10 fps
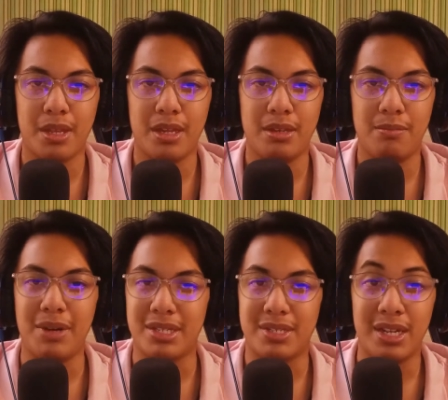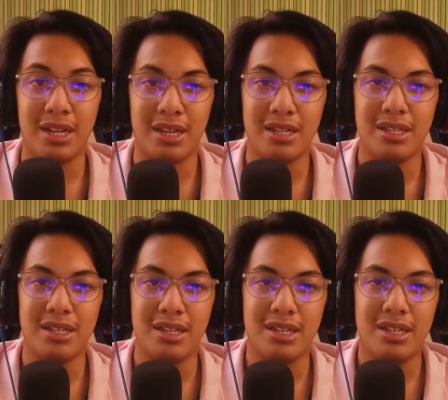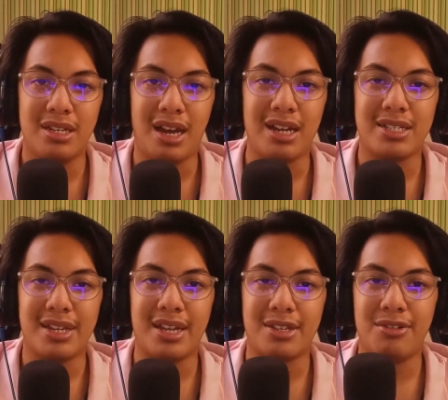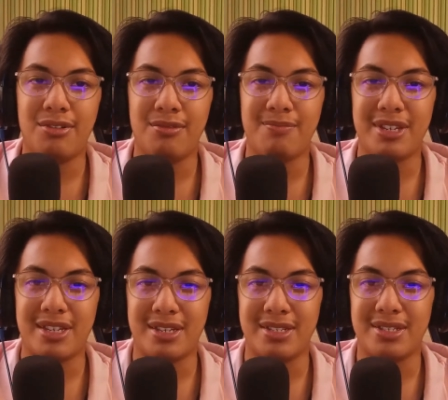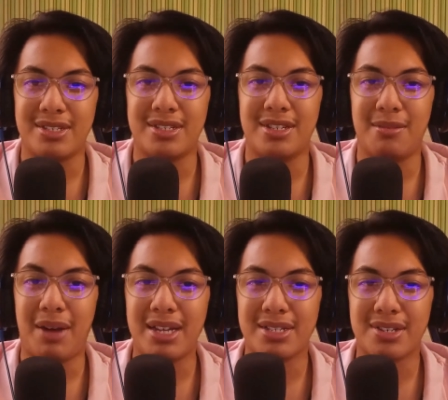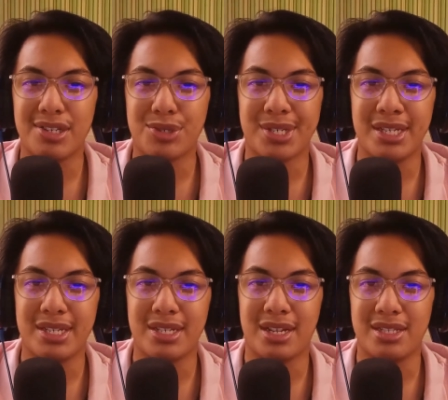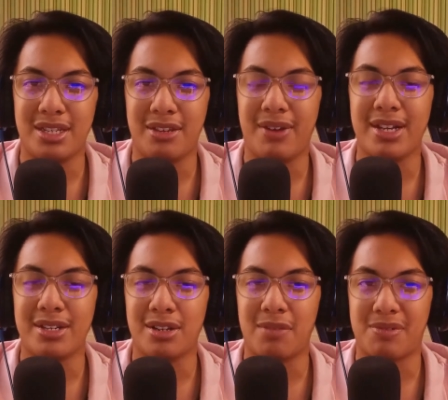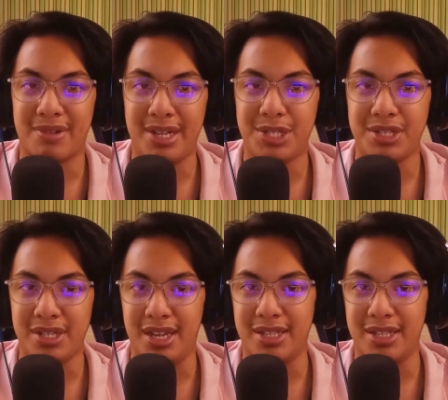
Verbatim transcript: But still, I stay at home because my surgery is not the final operation yet.